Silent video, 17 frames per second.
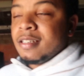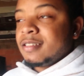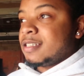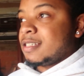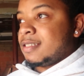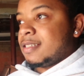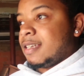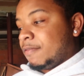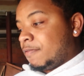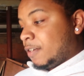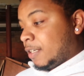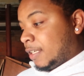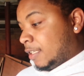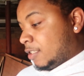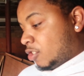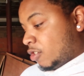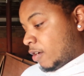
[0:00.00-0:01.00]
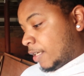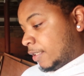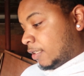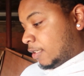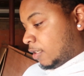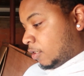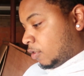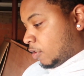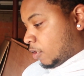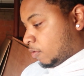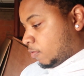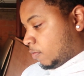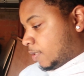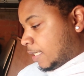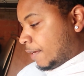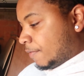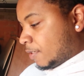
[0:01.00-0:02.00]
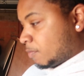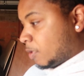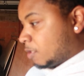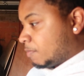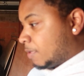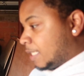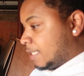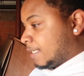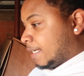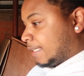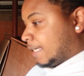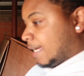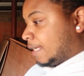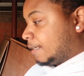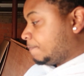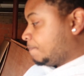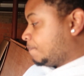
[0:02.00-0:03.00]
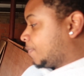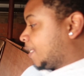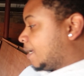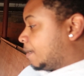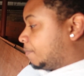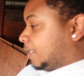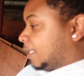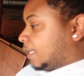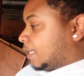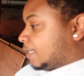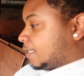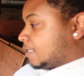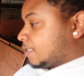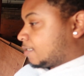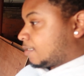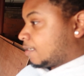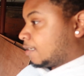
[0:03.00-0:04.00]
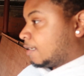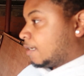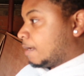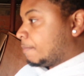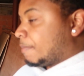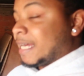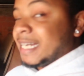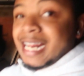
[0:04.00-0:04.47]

Just said fucking try to, you know, save as much money as I can, because my